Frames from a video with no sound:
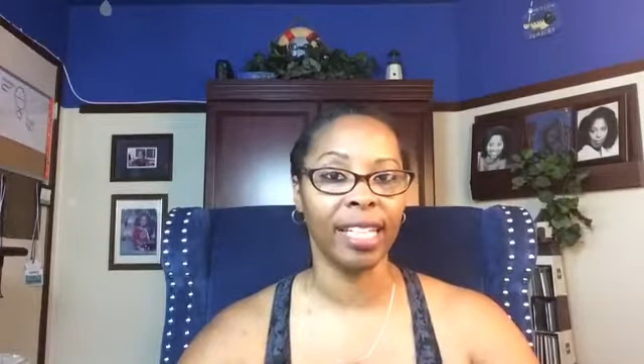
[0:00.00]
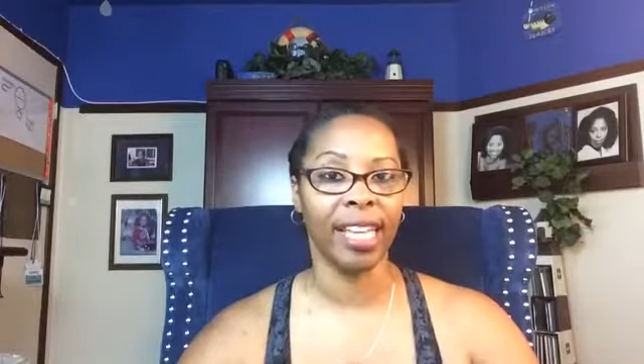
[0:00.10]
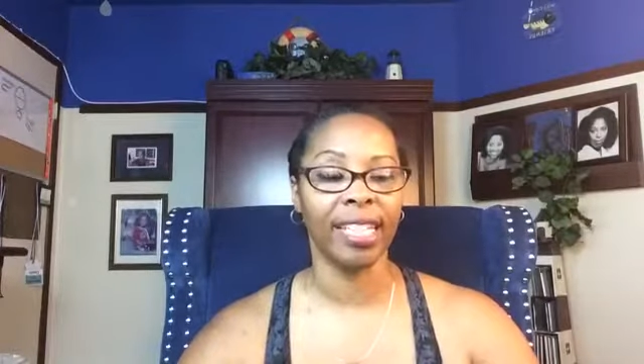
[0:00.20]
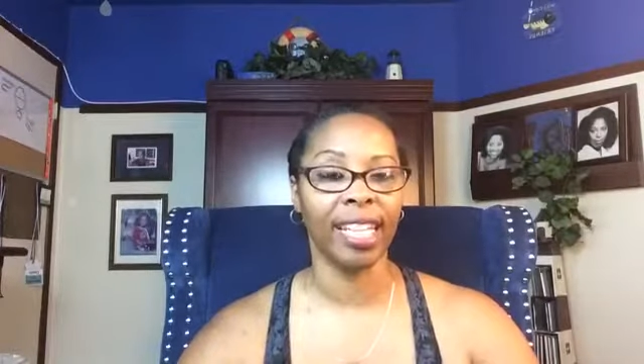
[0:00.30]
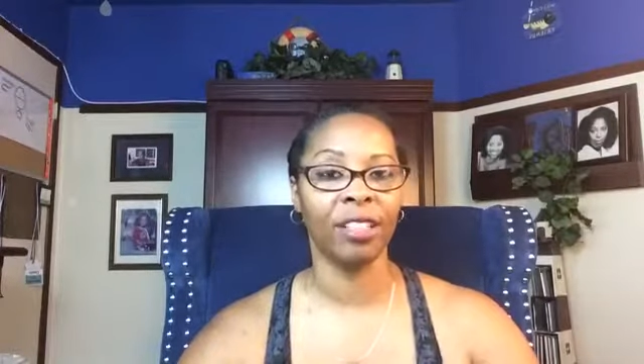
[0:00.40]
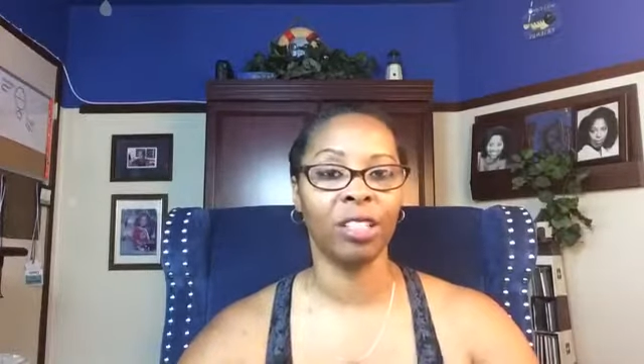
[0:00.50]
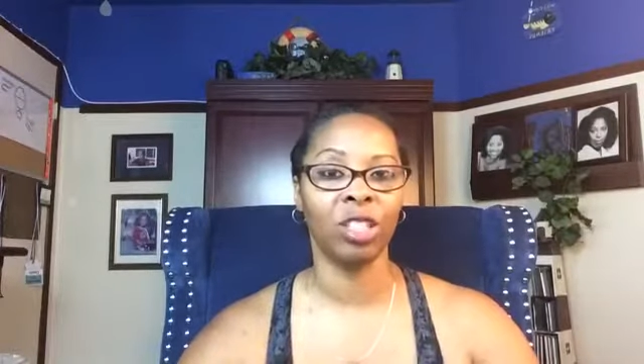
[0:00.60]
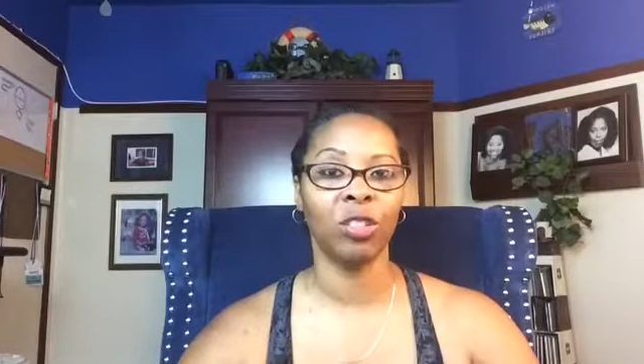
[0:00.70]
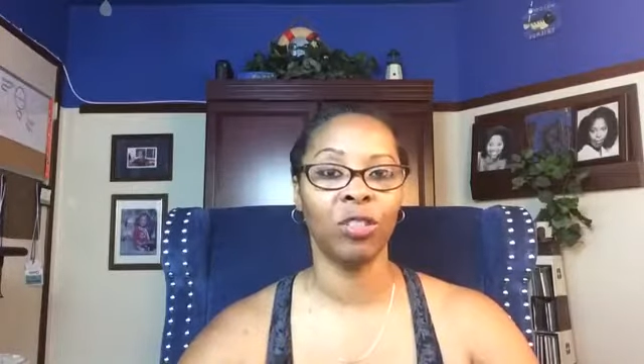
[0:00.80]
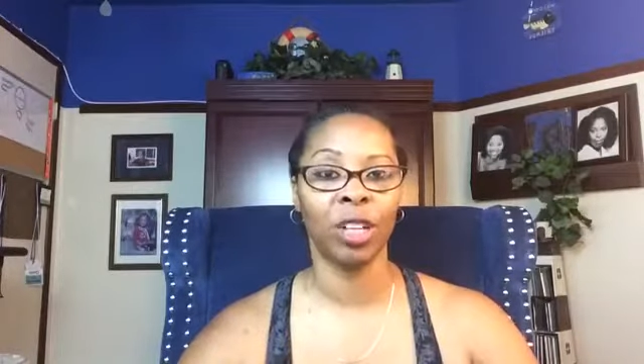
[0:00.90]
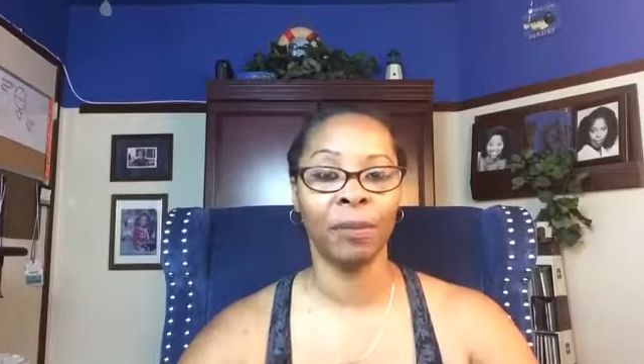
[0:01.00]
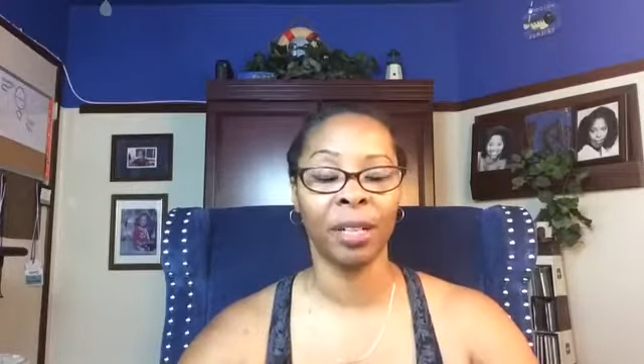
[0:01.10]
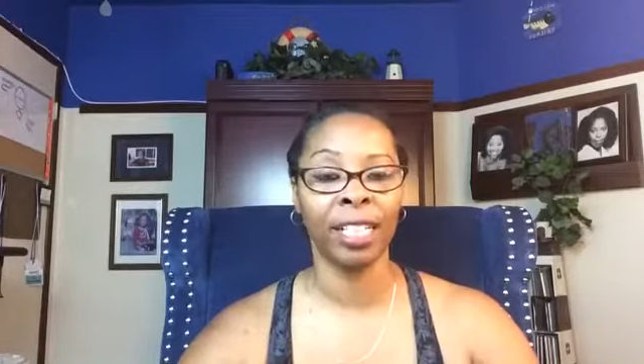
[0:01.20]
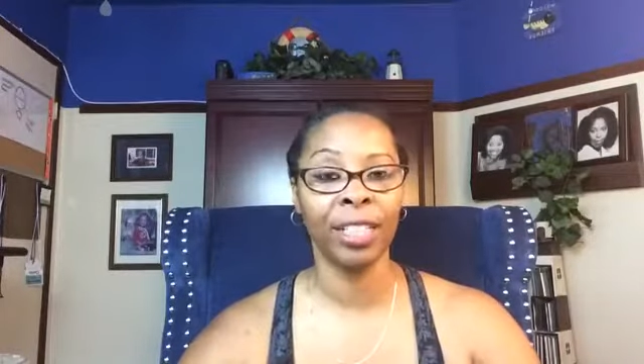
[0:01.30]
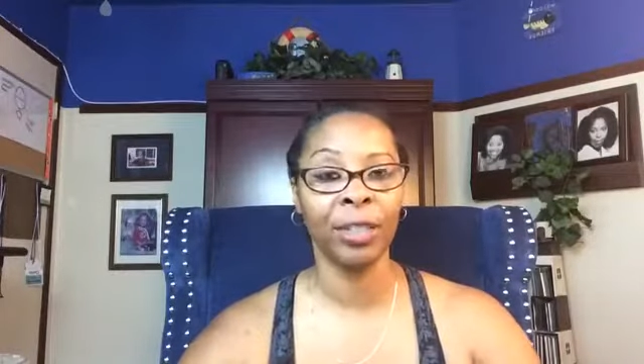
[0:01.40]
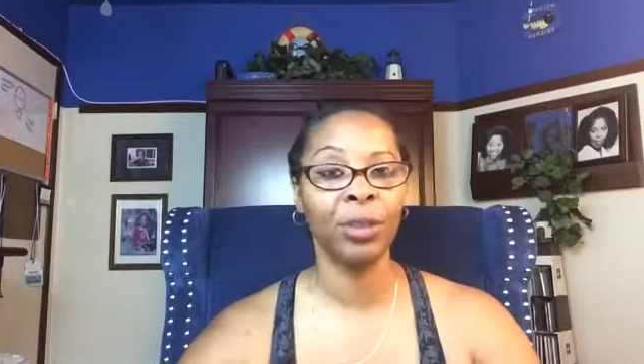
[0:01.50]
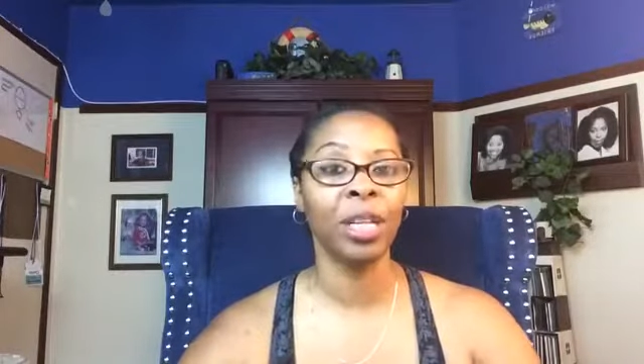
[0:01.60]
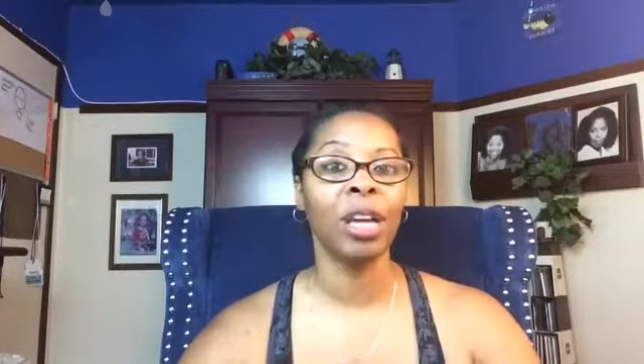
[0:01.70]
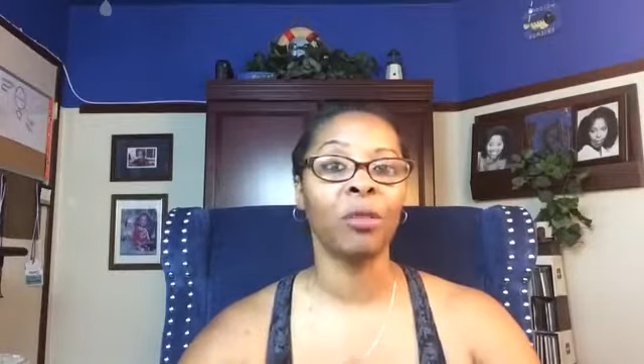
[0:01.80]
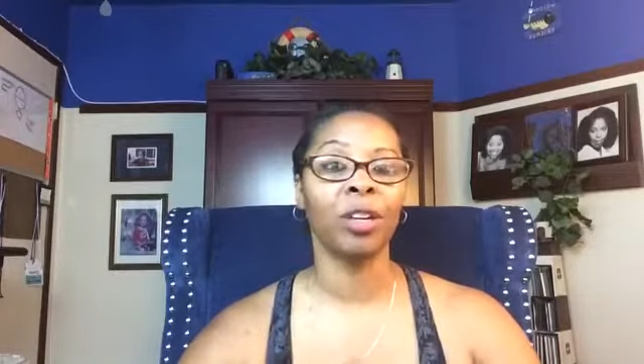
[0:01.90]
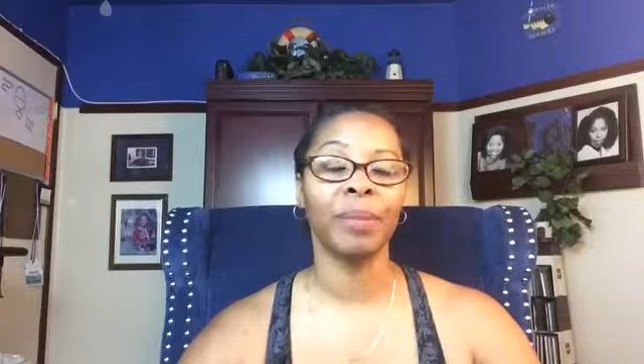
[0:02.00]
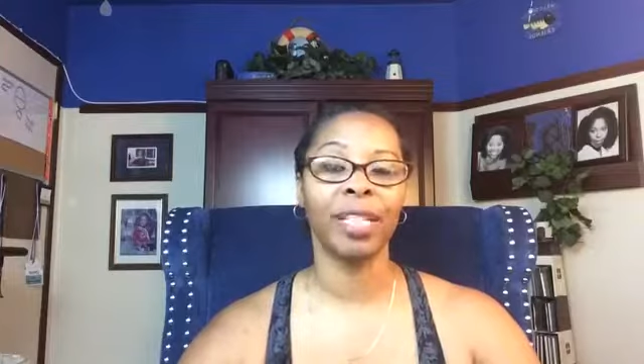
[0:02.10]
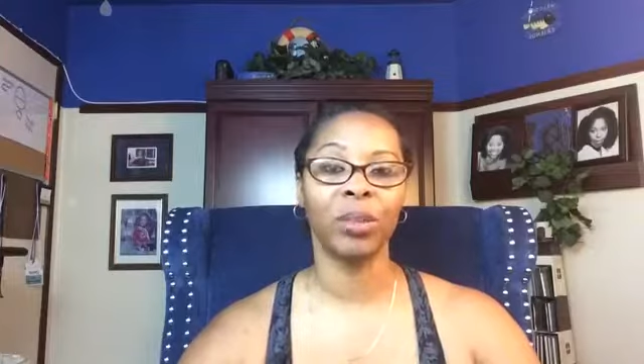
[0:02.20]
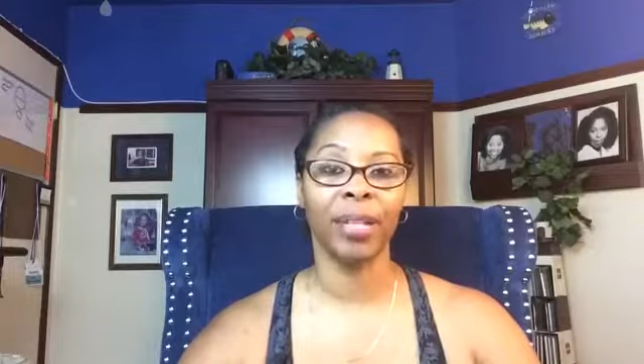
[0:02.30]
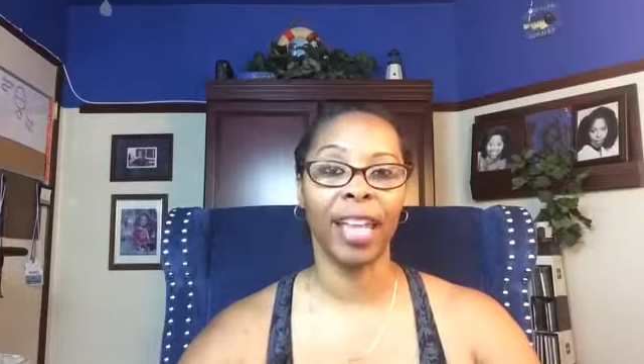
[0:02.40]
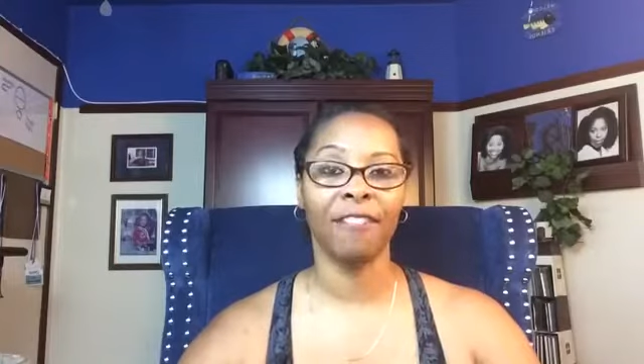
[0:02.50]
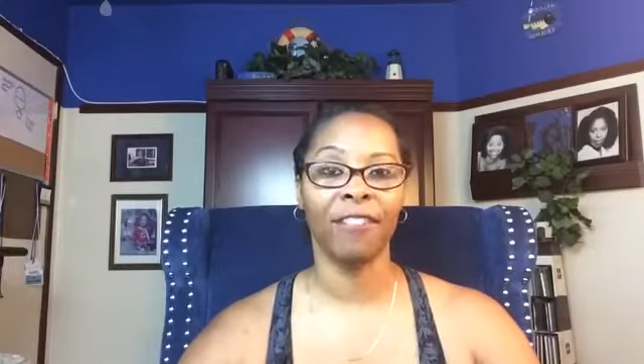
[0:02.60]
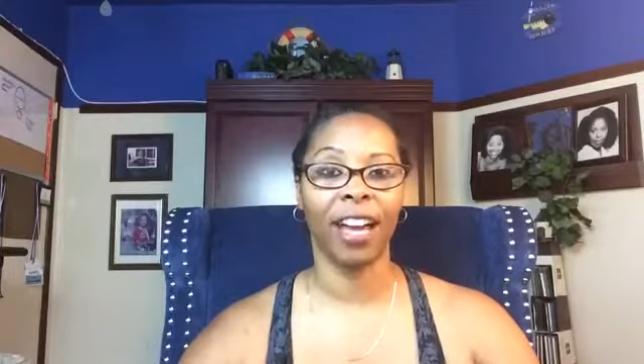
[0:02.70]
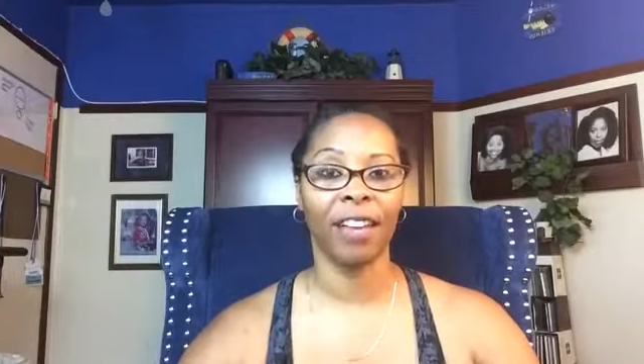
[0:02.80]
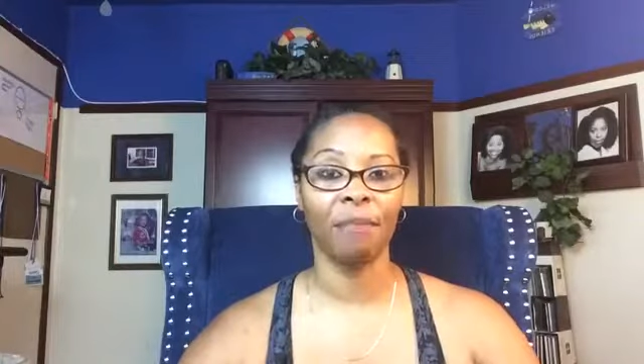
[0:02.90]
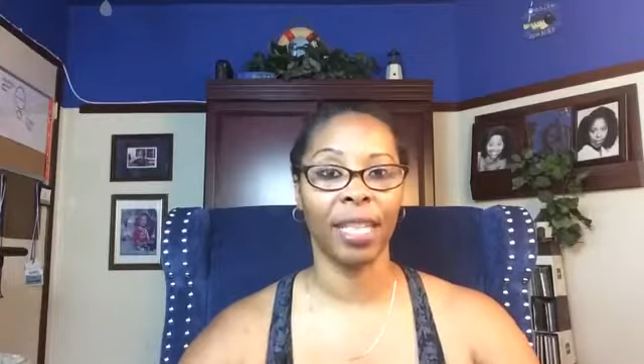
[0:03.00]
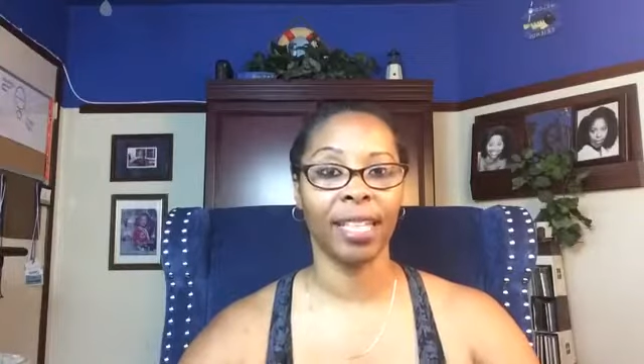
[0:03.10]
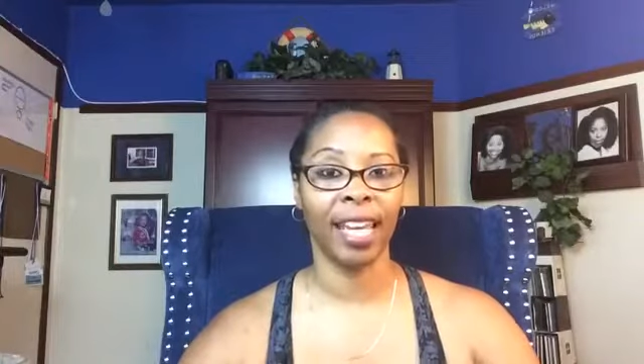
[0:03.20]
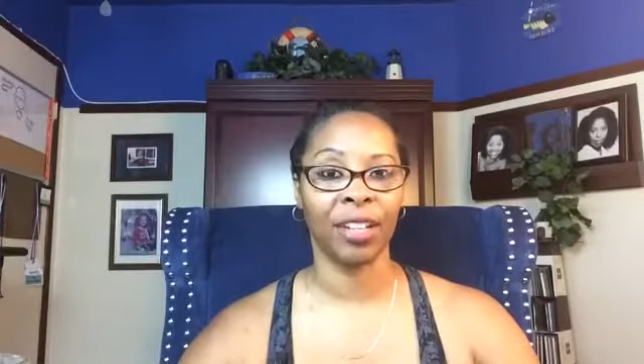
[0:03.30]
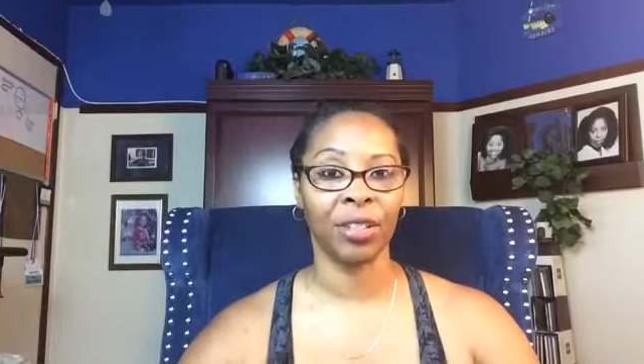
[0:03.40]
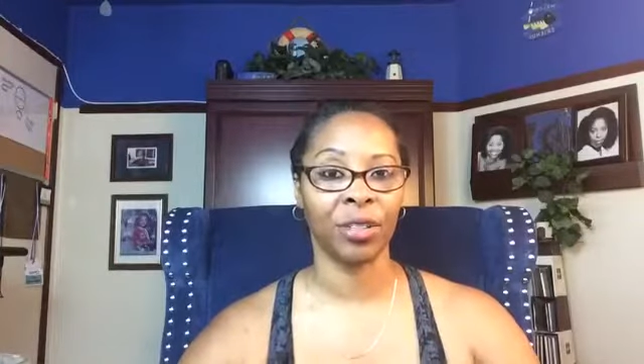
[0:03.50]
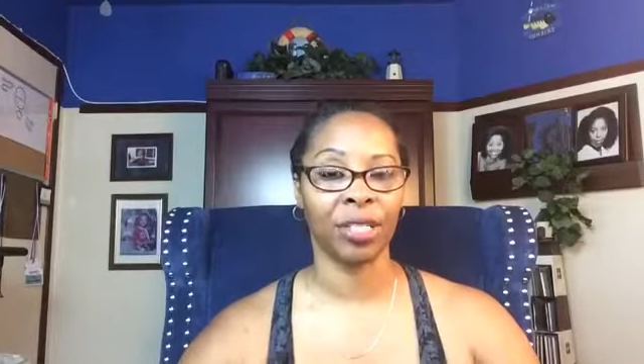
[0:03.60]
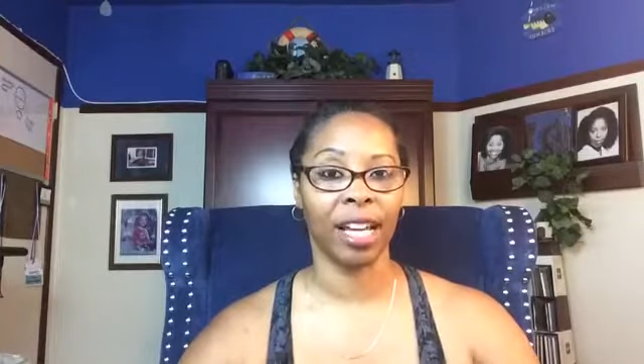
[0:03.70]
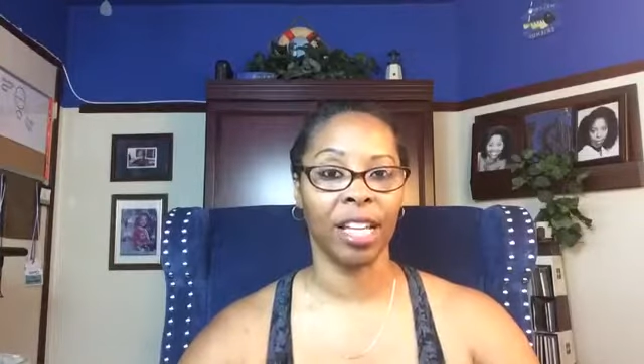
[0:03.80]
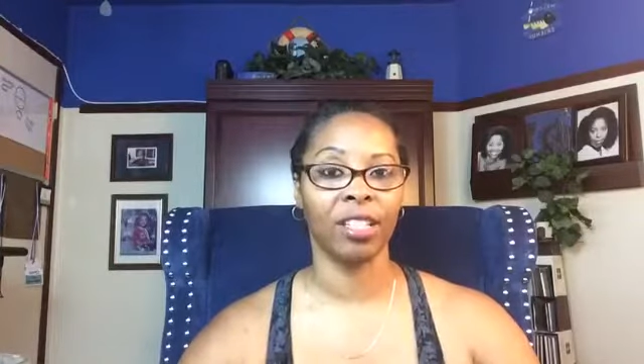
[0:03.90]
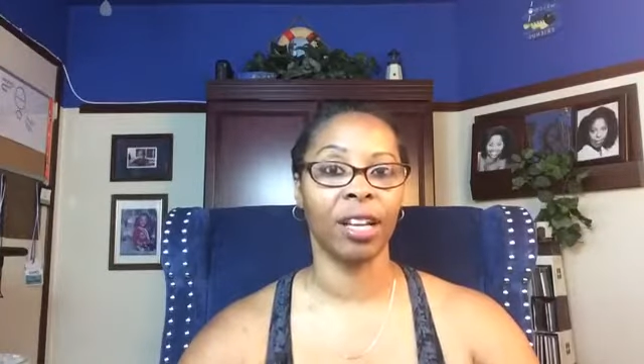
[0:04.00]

And then to conclude, we're going to be doing a five minute exercise,